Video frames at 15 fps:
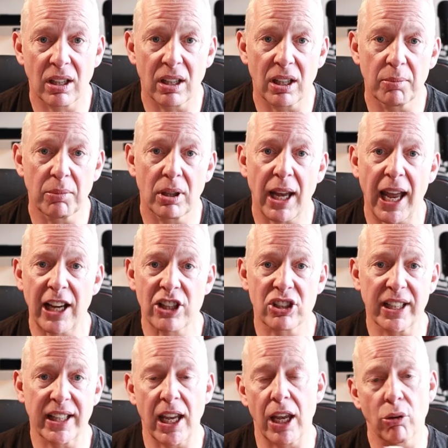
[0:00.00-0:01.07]
um,
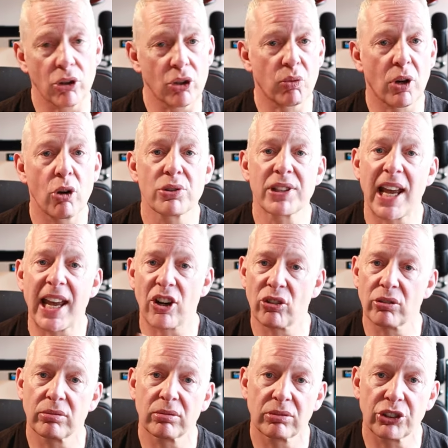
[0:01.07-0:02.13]
actually out on the roads and
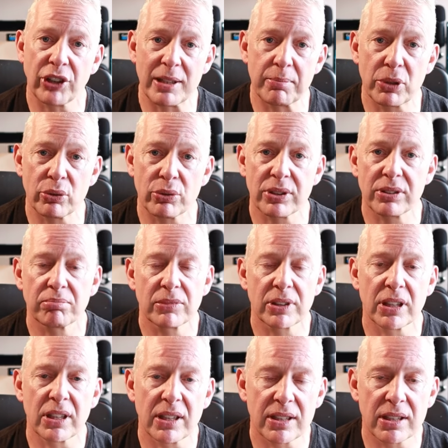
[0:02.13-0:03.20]
on treadmills
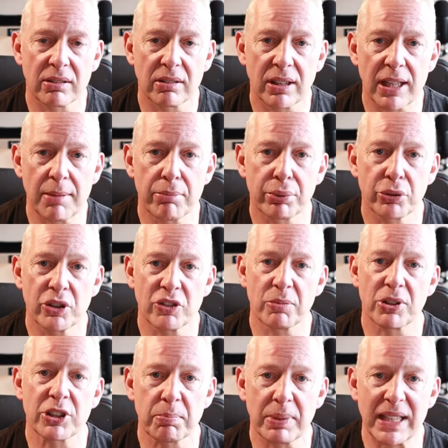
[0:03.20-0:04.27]
to, to improve
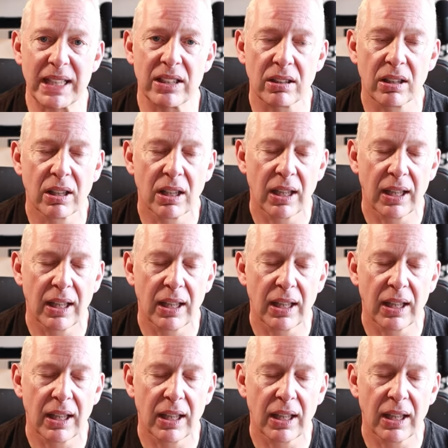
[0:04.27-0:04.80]
my speed